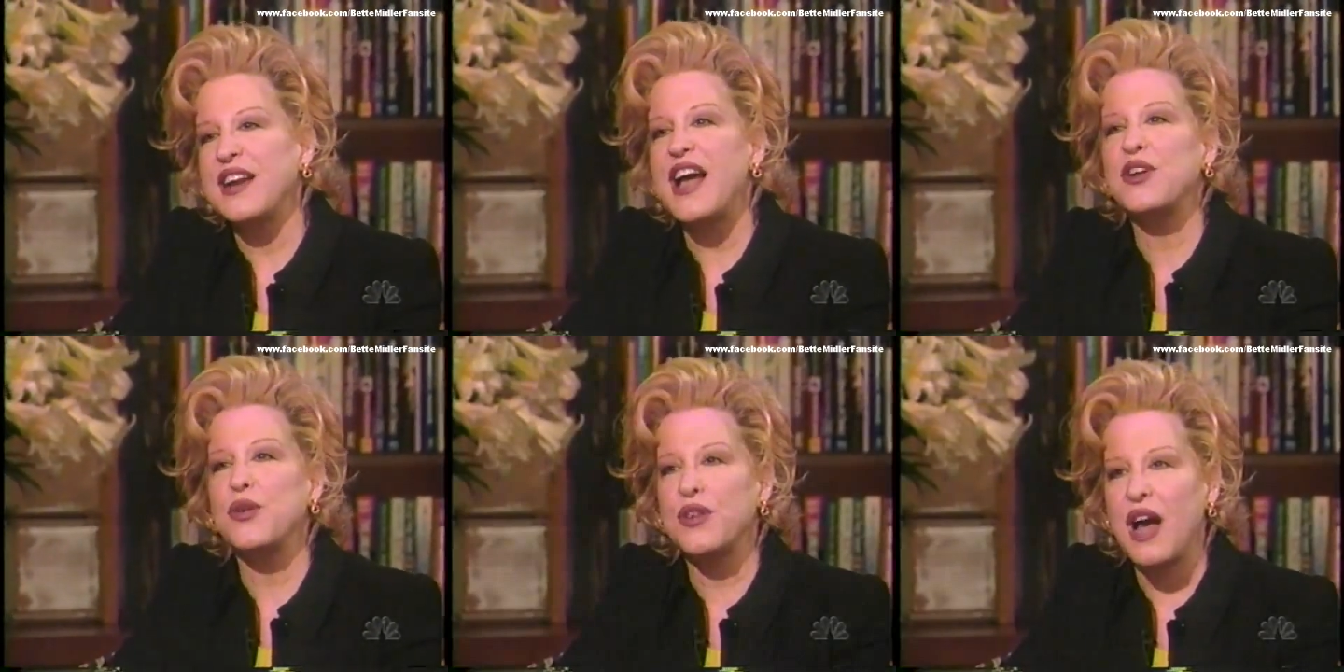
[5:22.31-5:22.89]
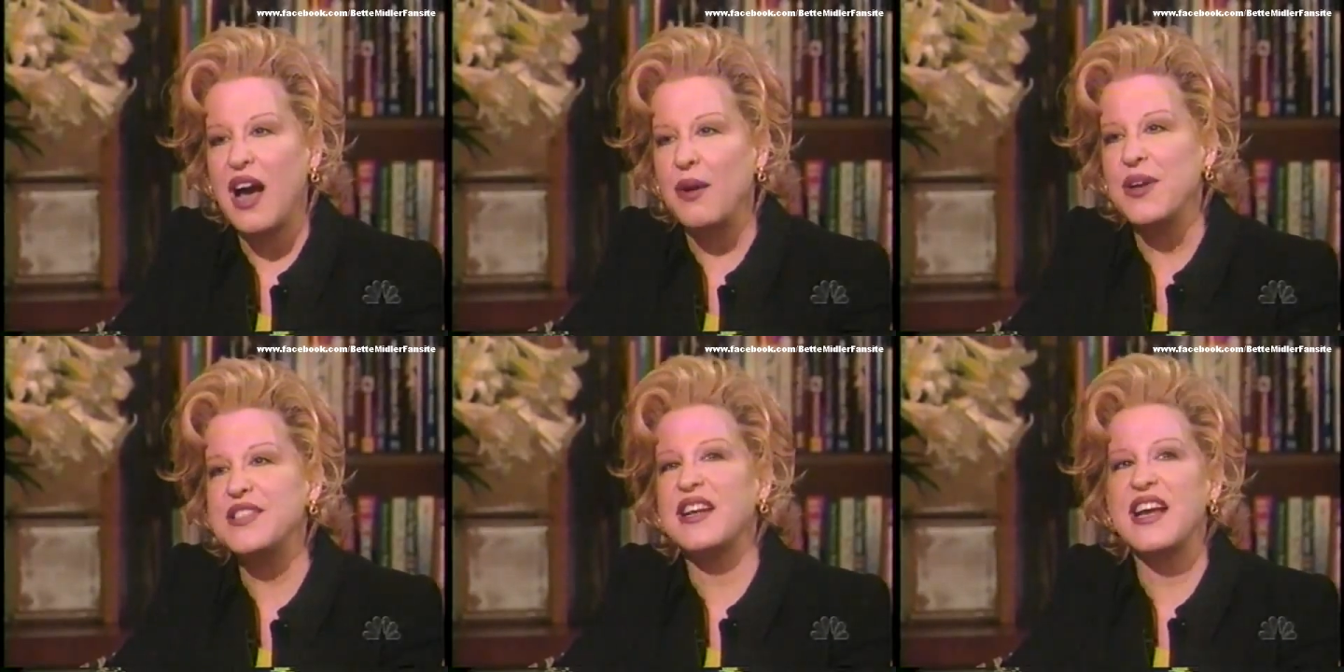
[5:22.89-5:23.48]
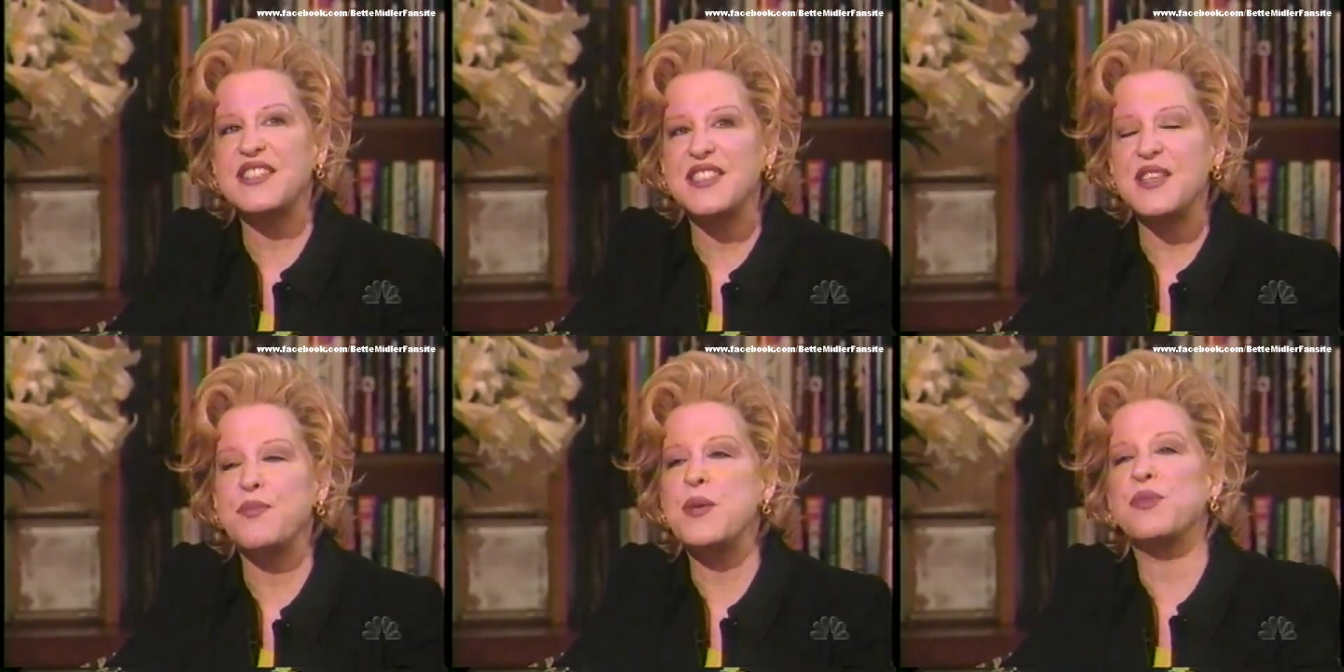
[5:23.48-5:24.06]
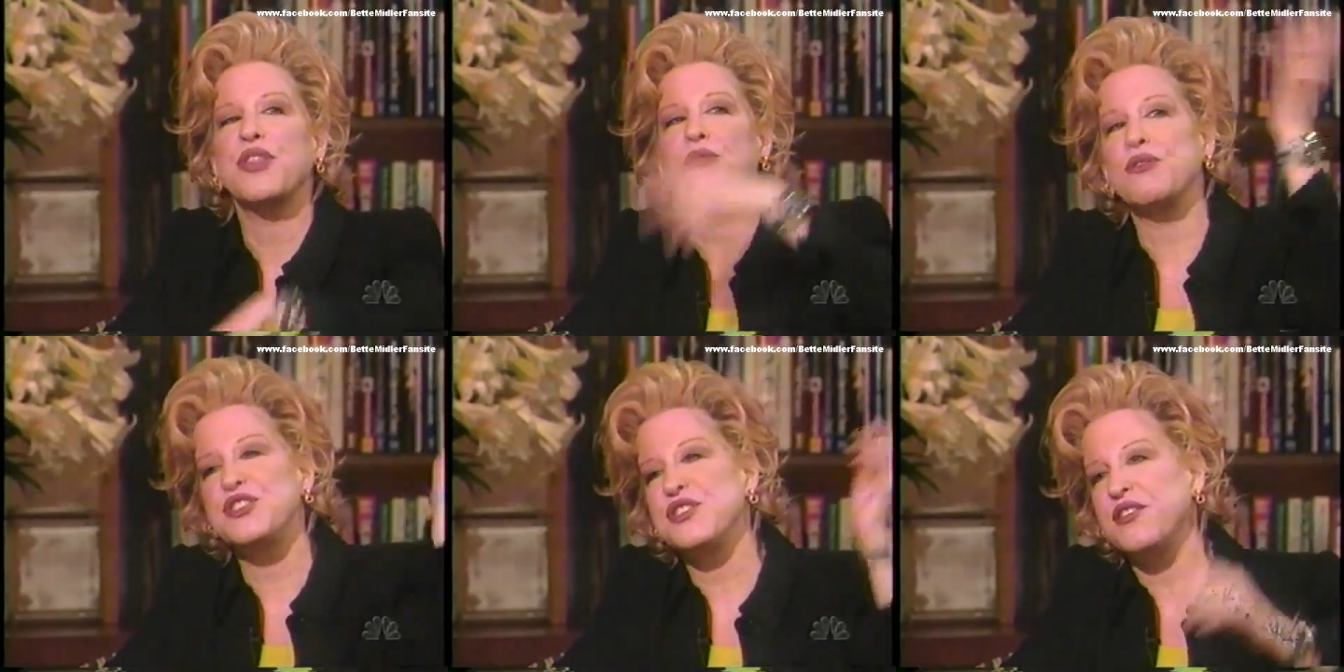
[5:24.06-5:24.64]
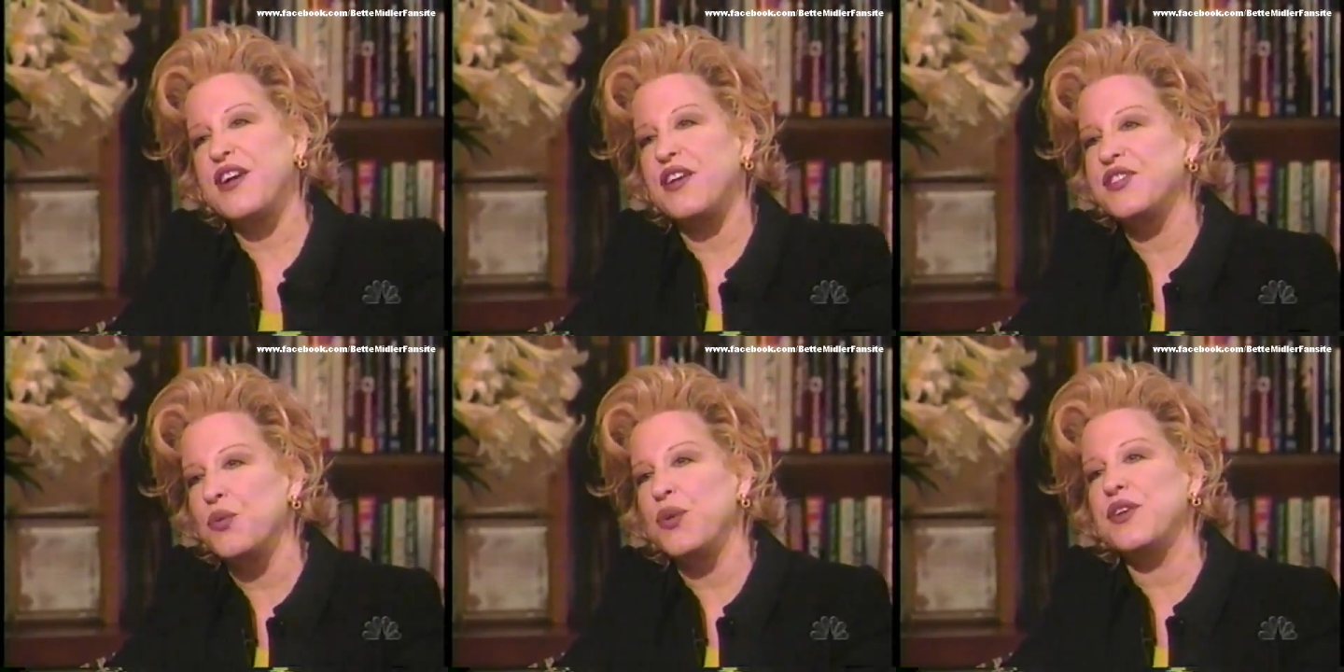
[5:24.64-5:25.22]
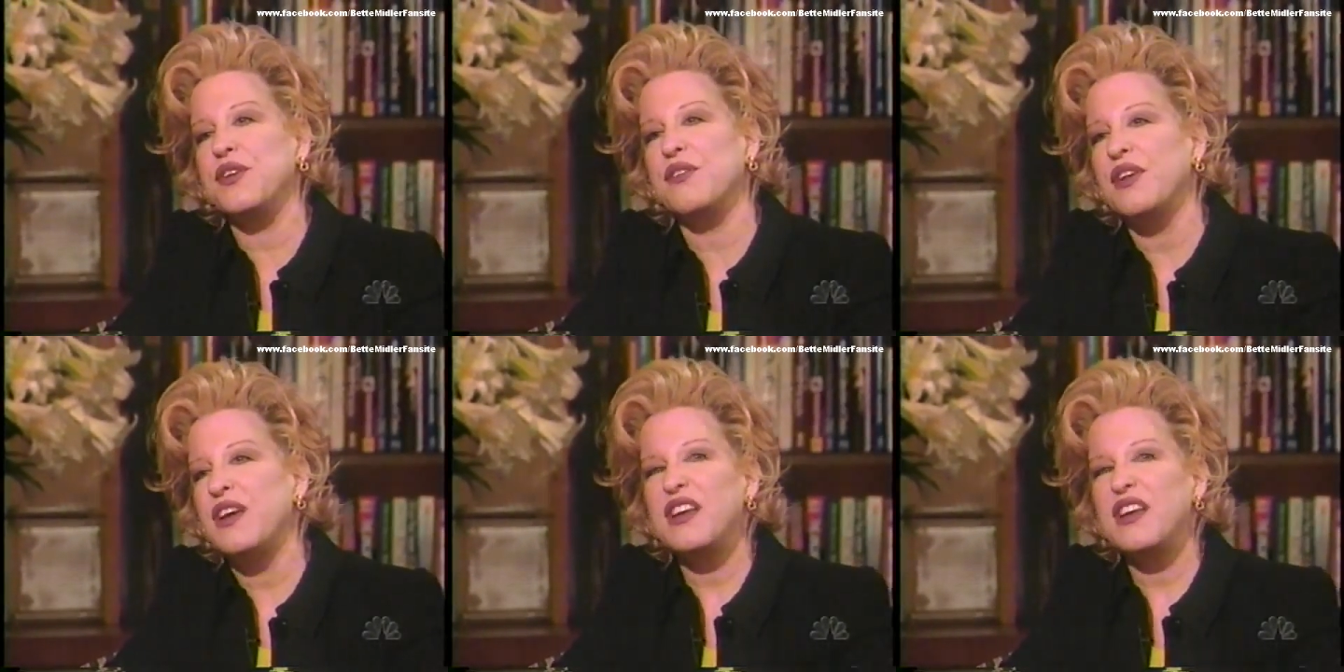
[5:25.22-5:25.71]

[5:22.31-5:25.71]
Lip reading: and I go to highways, and I see people throw stuff out their window.